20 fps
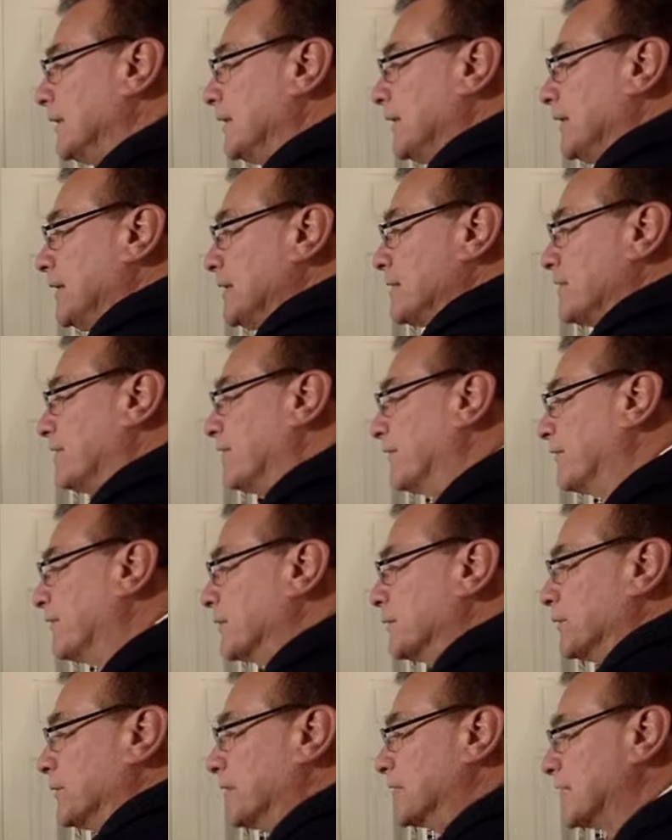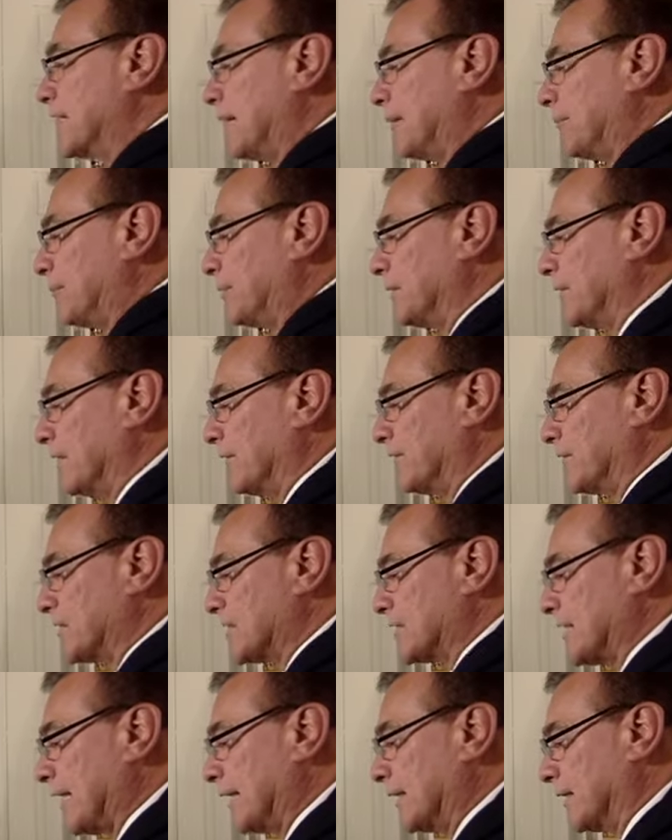is a very good example of a
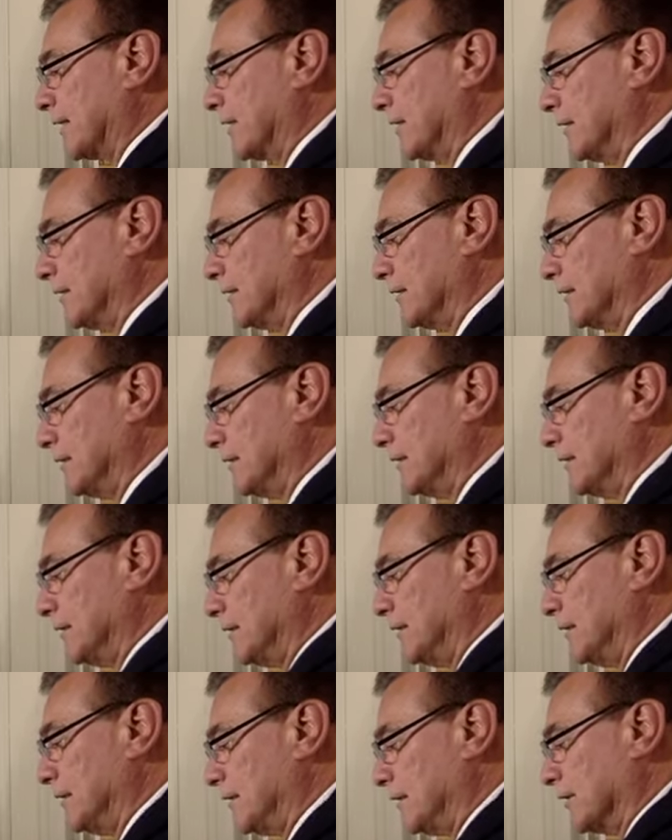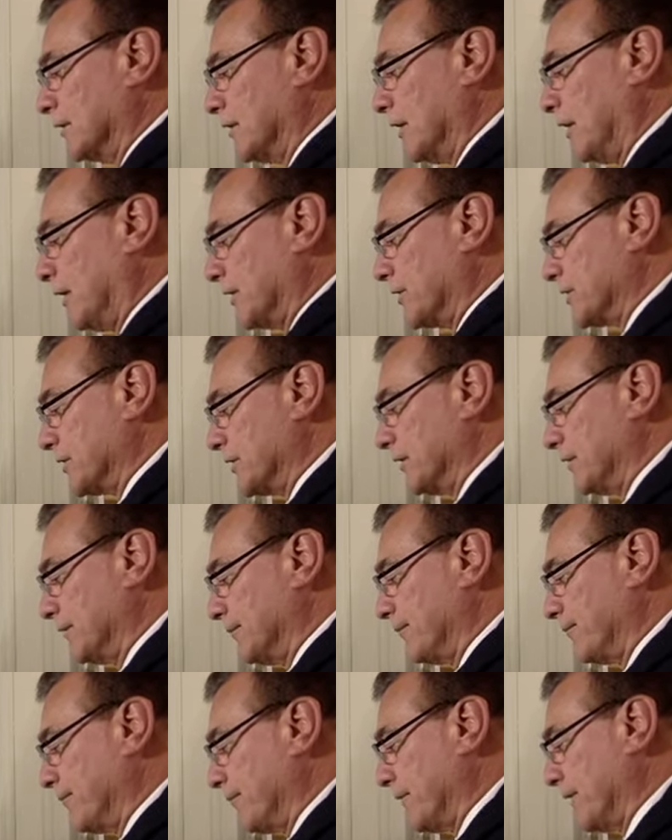sunk cost.
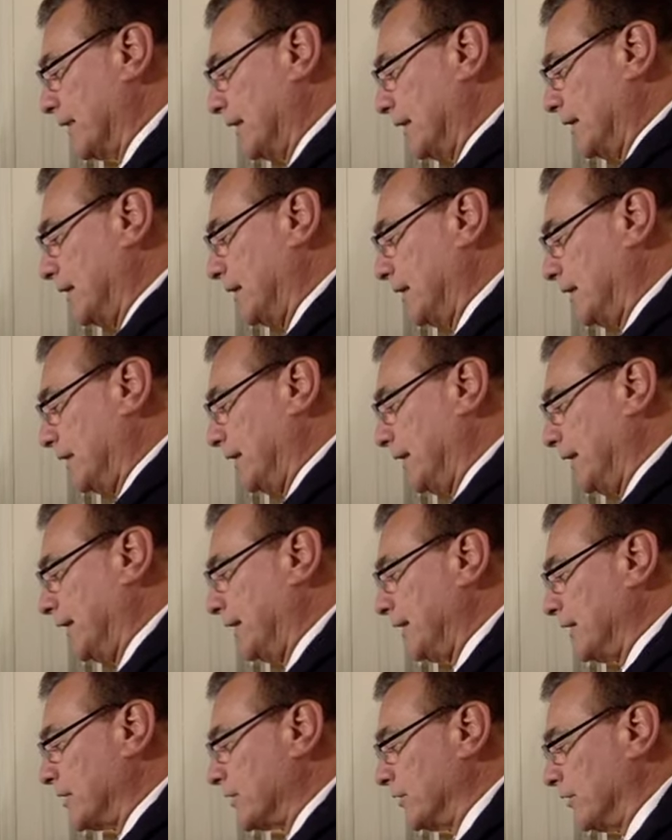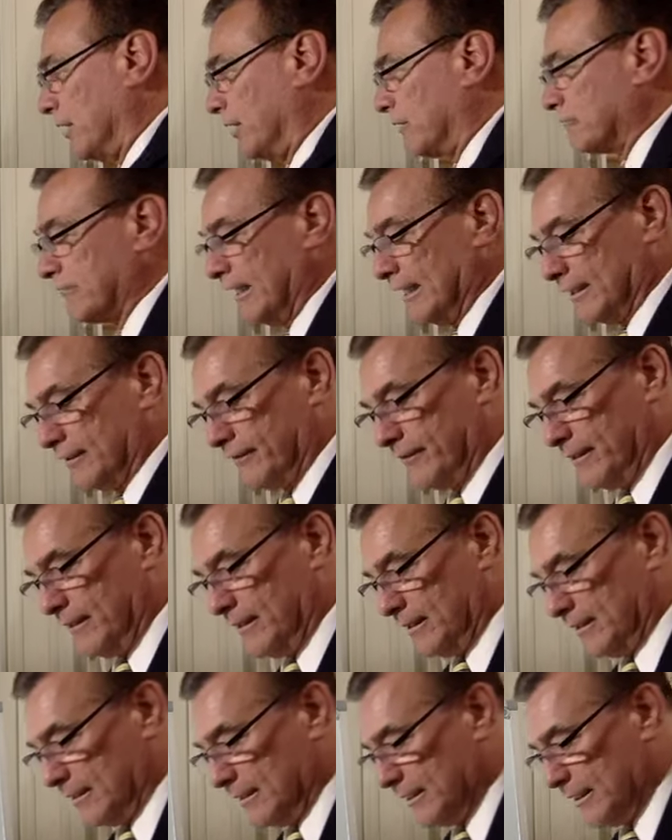It is not
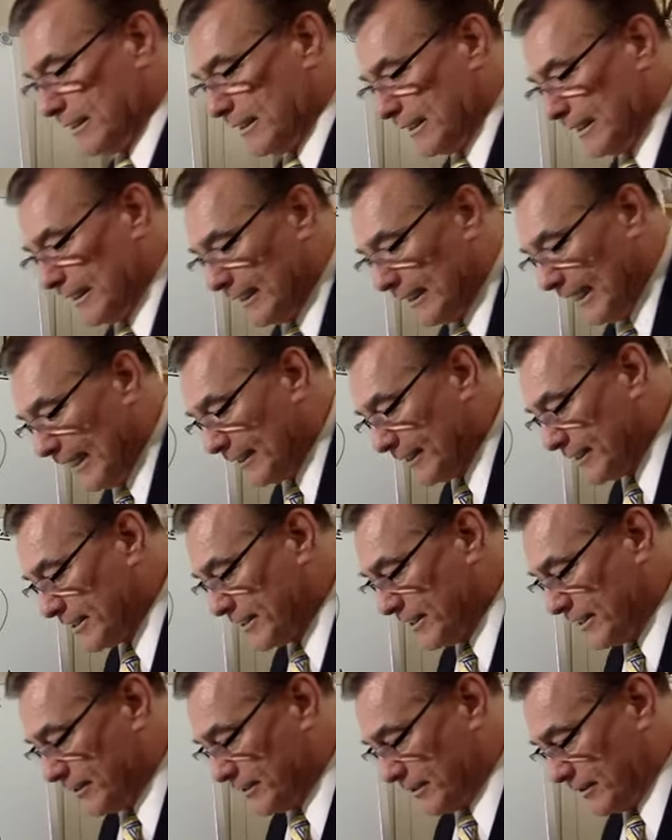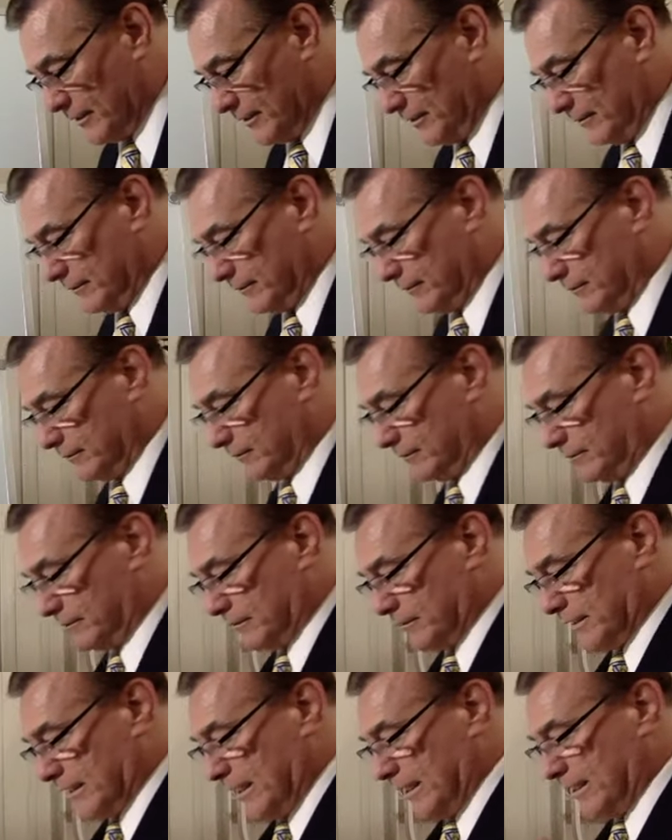relevant in our decision.
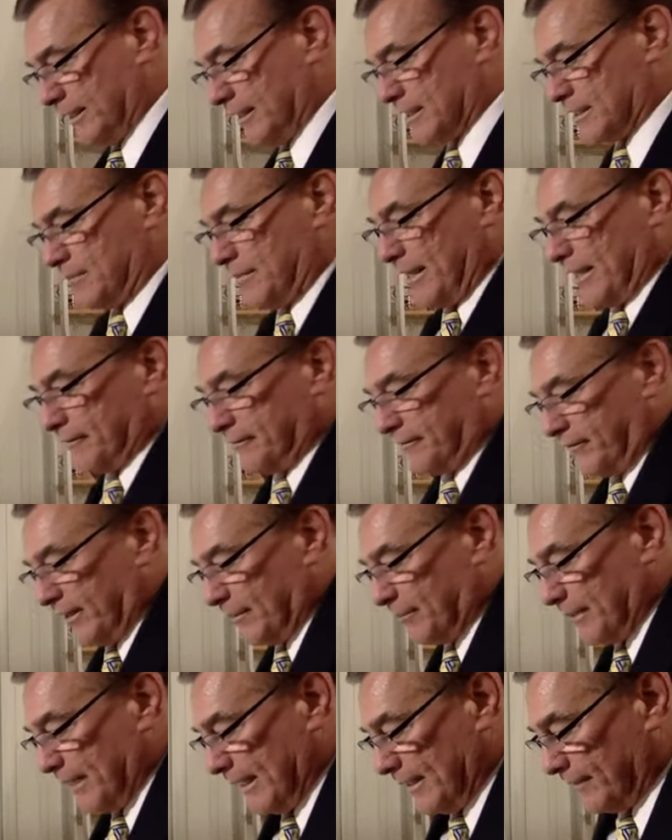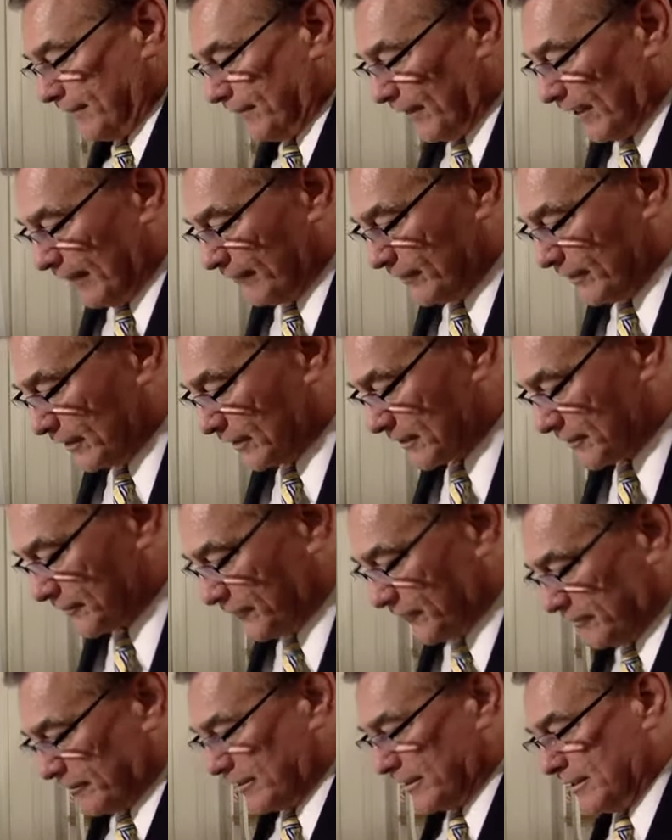Okay, it doesn't matter if they paid $5
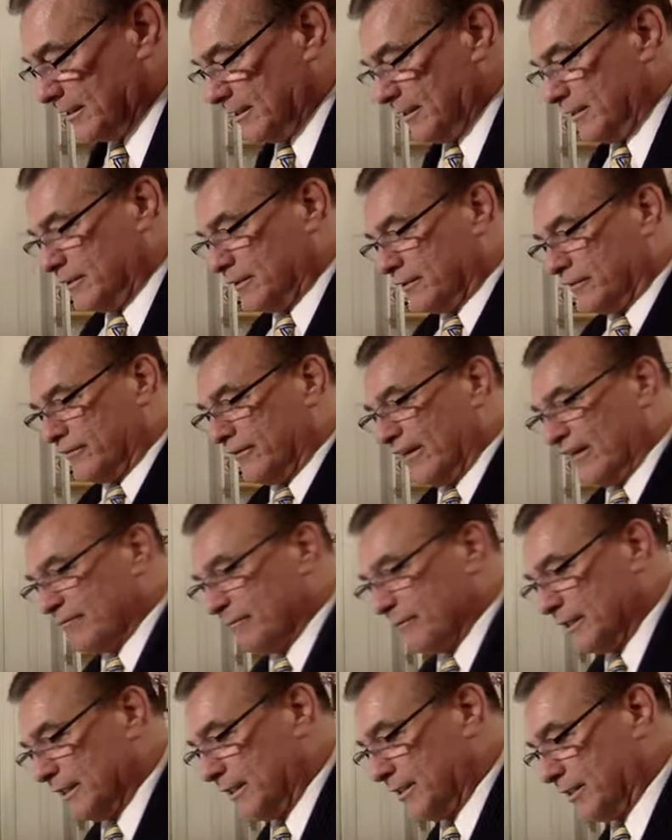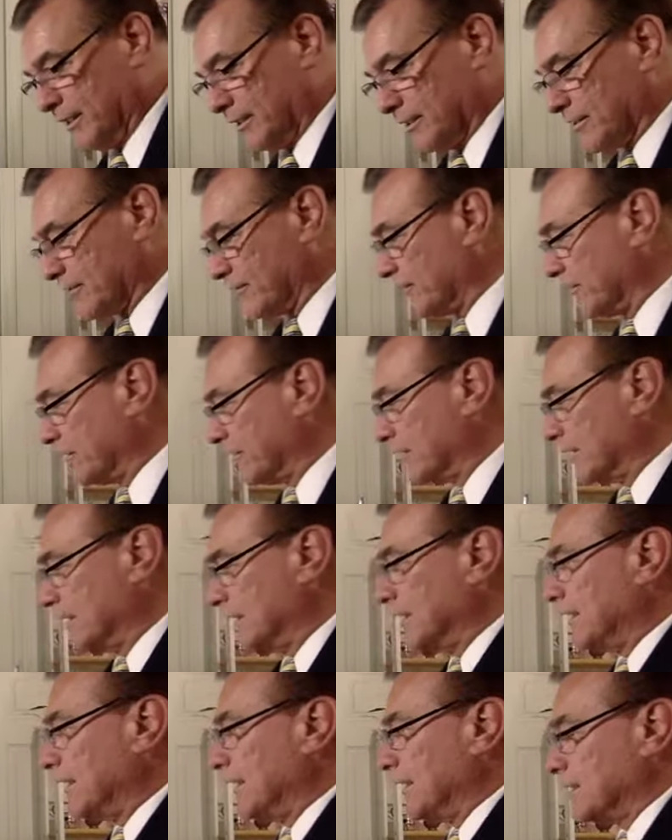for it or $5 million for it.
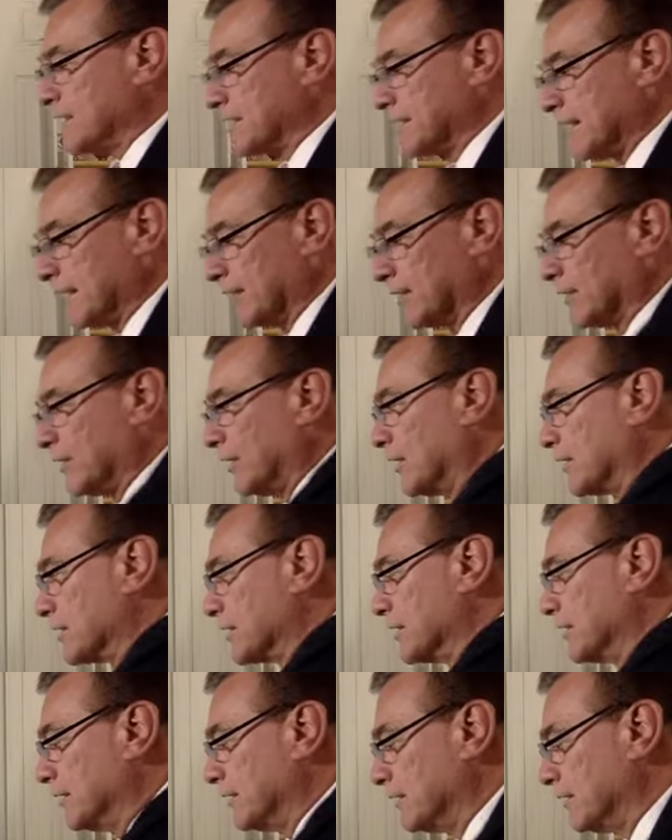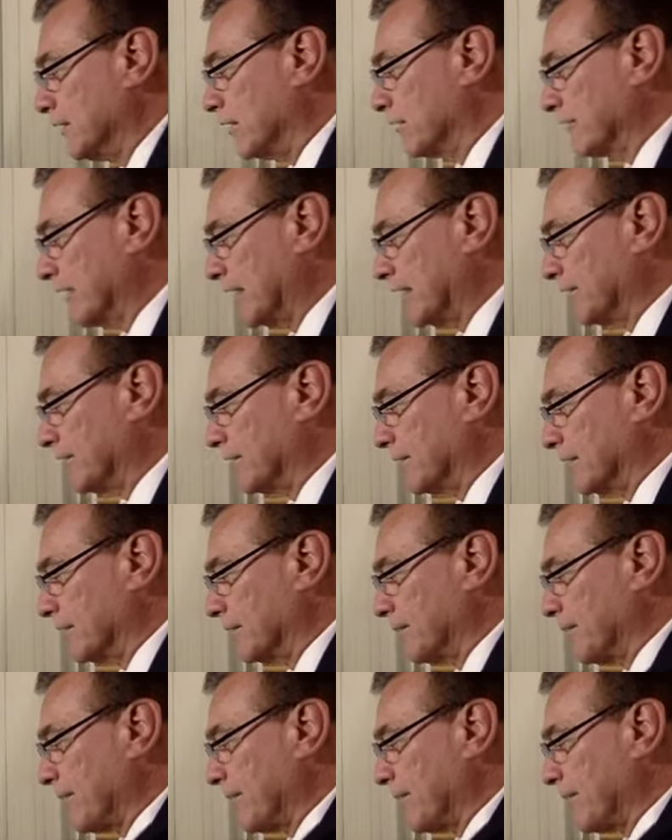It's a sunk cost, not relevant.